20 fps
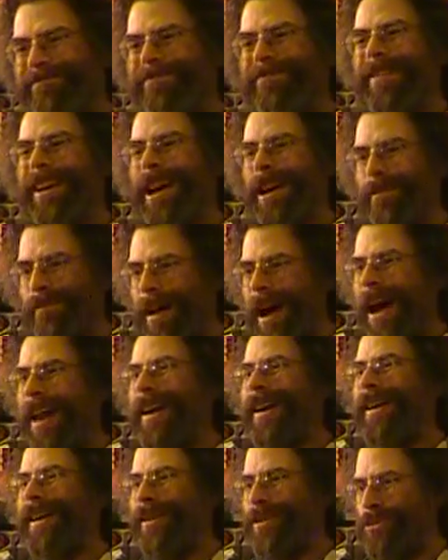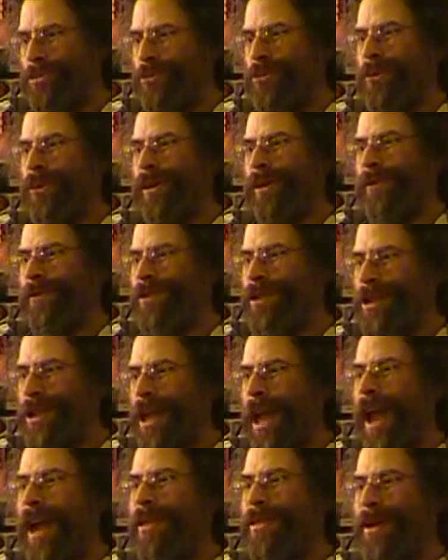the commodities sort of
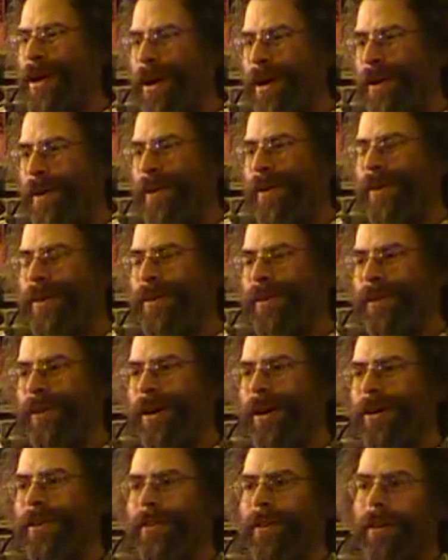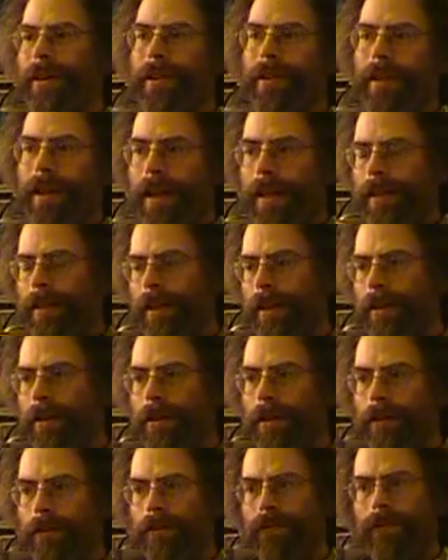stay there to larger extents, and you
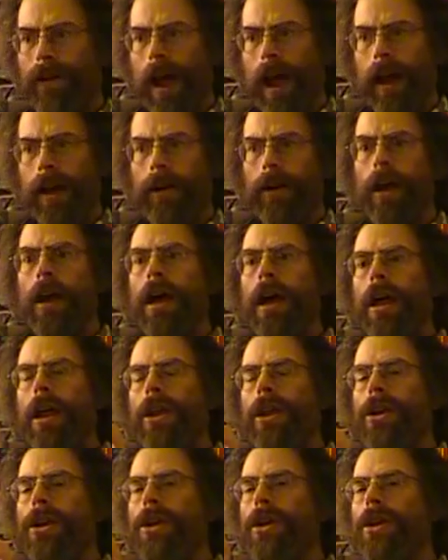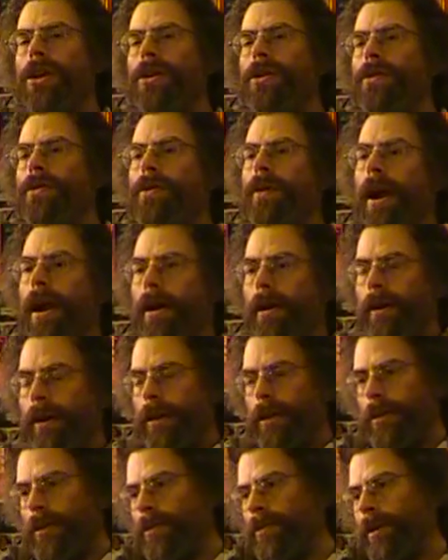can find new
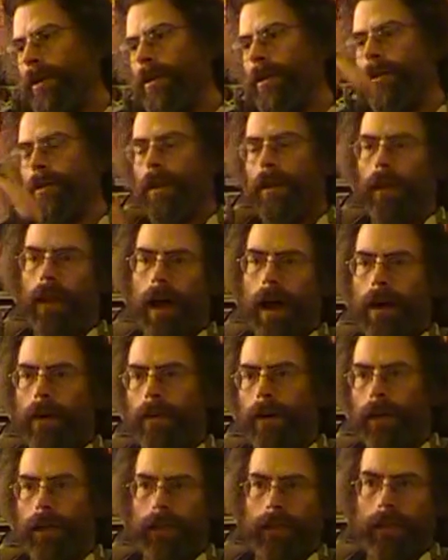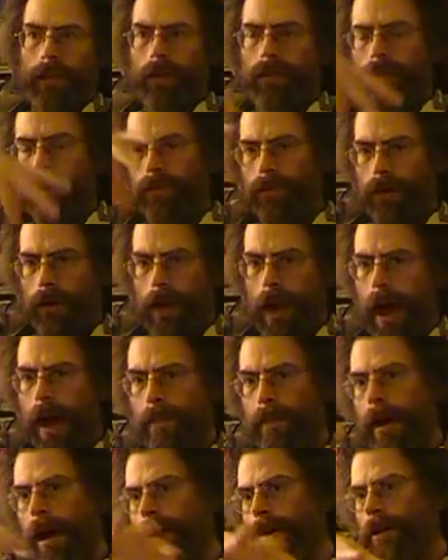areas where there's a lot of riches. Even if you
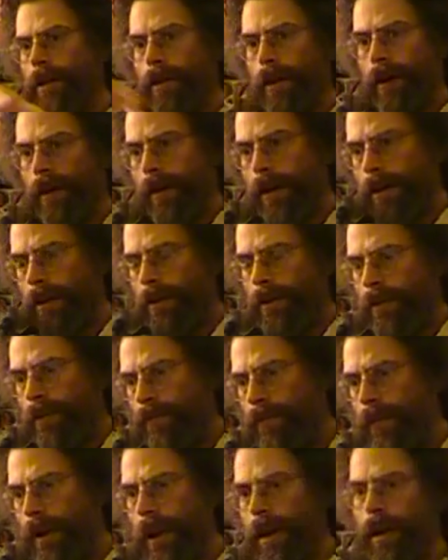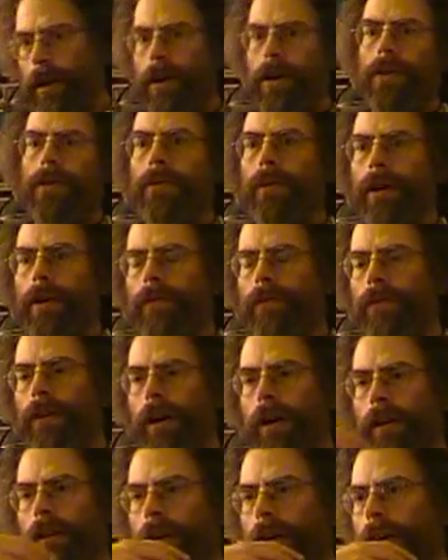tap out your area, you can find a new one
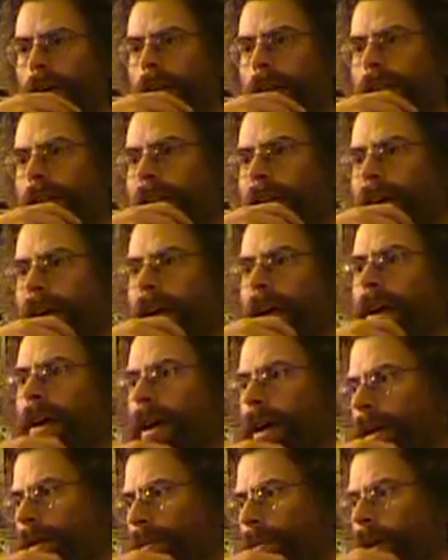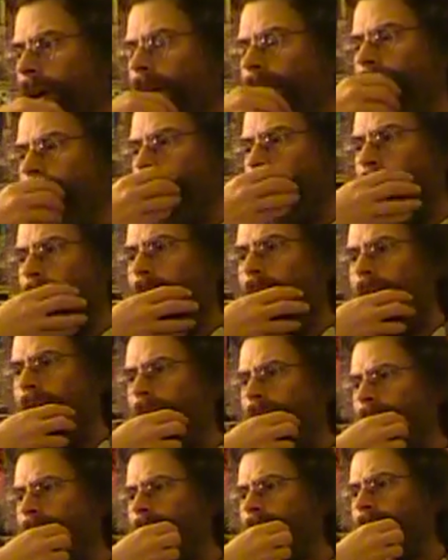fairly easily and run it for a while.
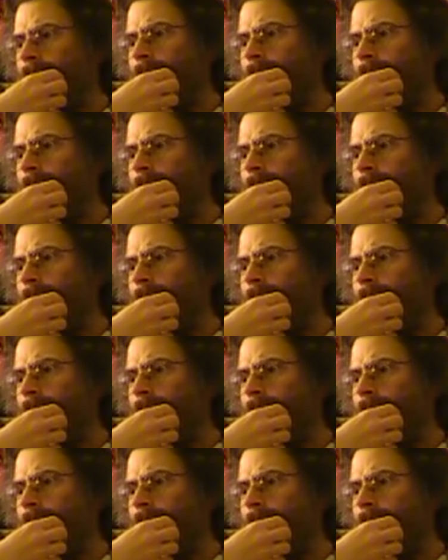I think